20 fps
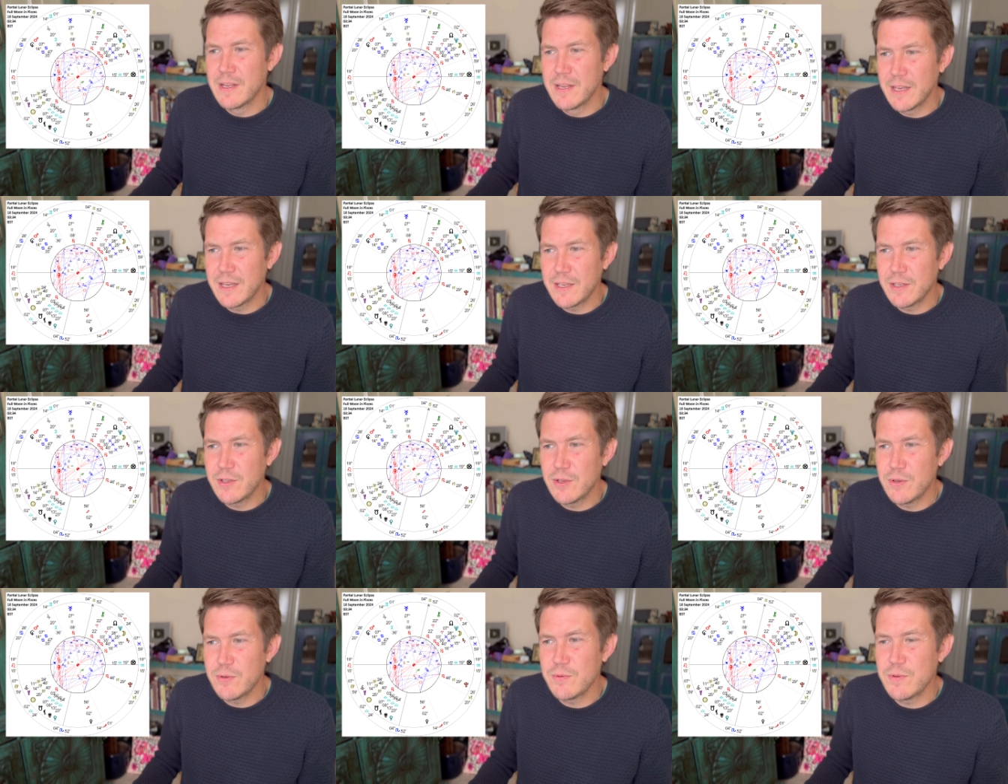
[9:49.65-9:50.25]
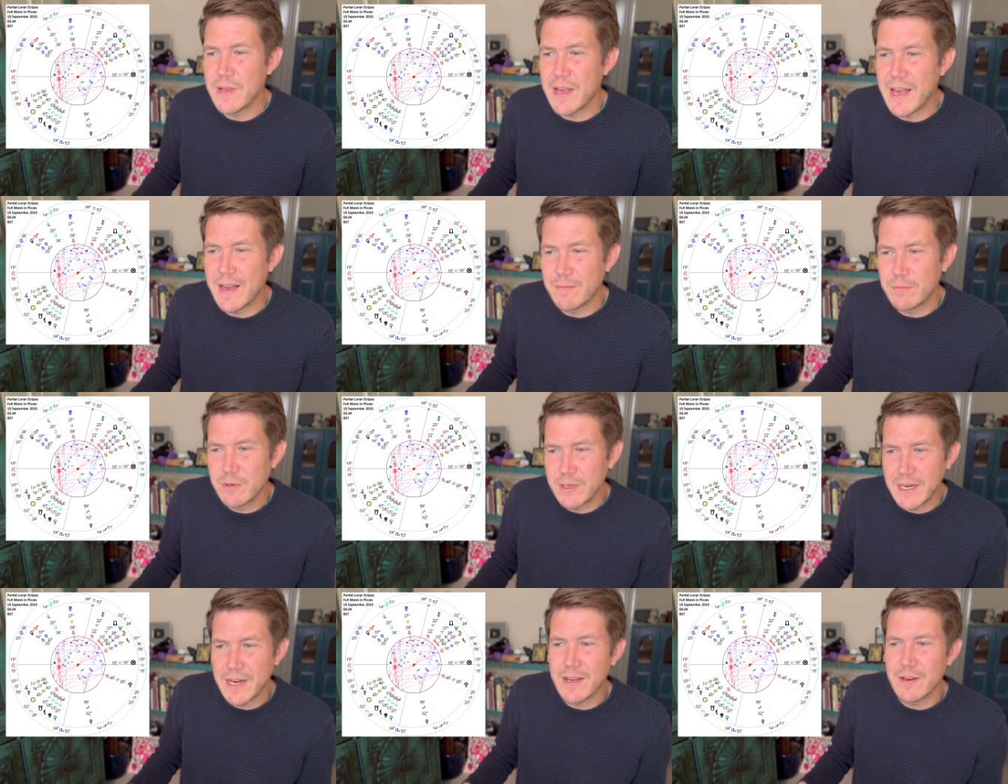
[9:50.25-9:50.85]
in you
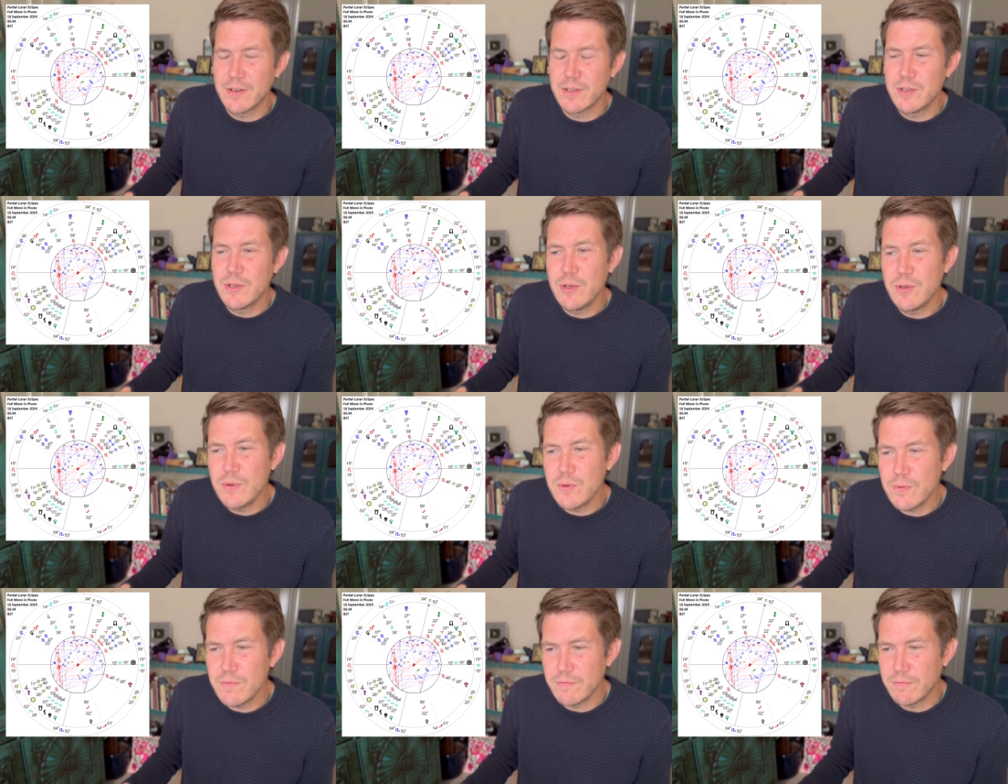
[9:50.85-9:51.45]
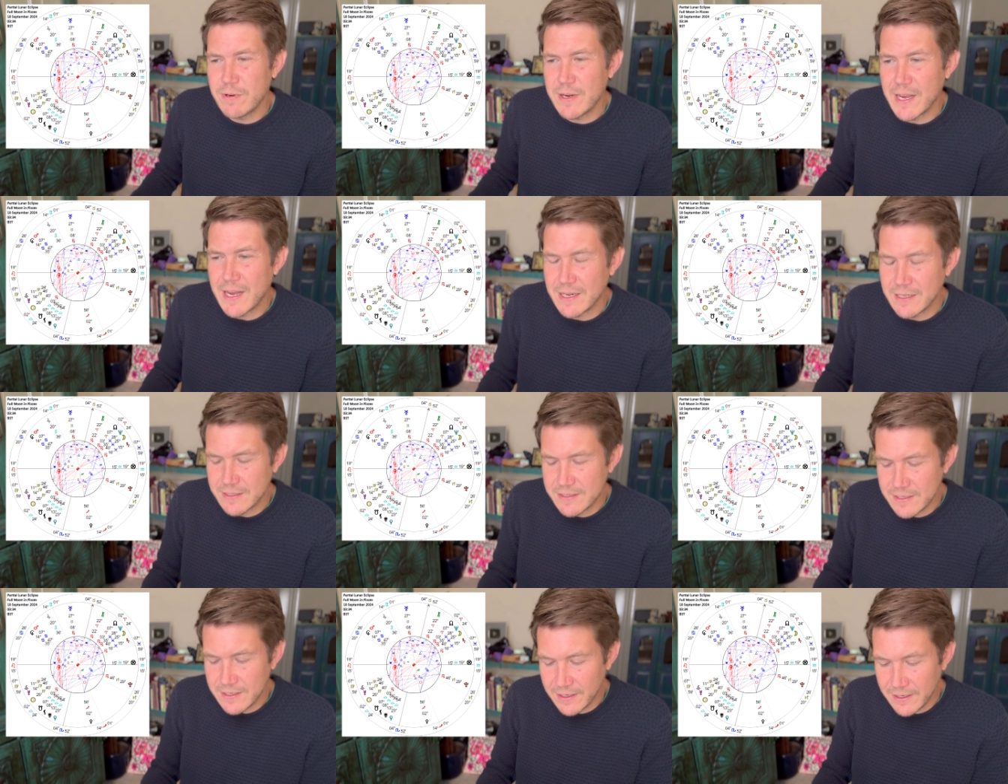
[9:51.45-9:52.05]
hammering out a new
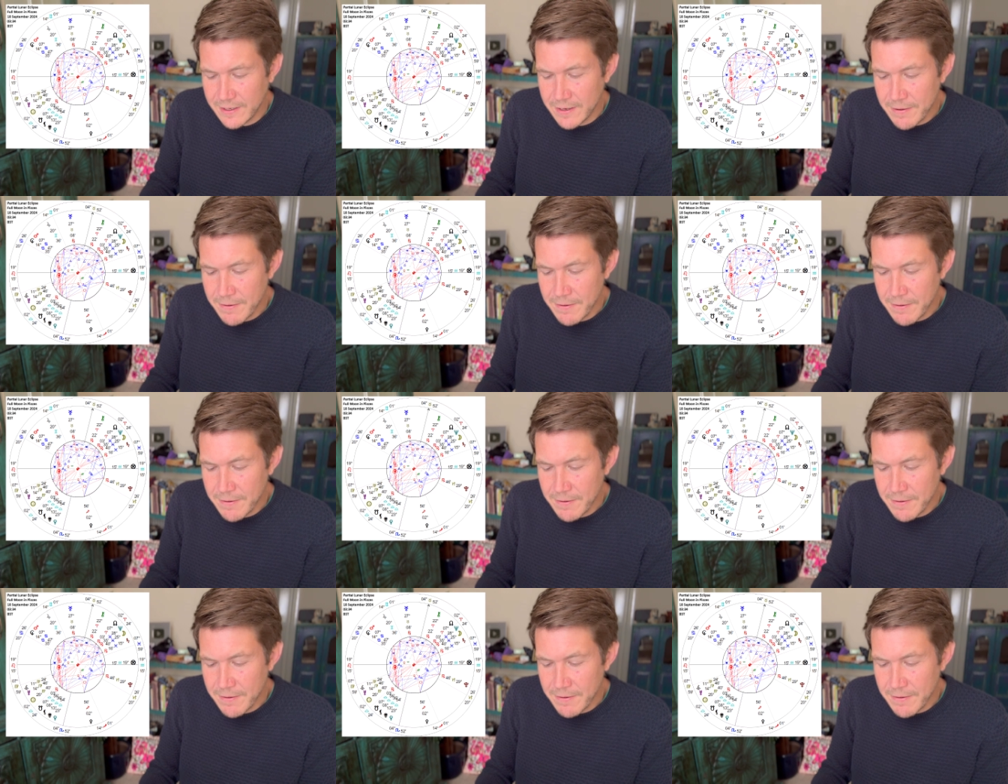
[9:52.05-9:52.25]
reality.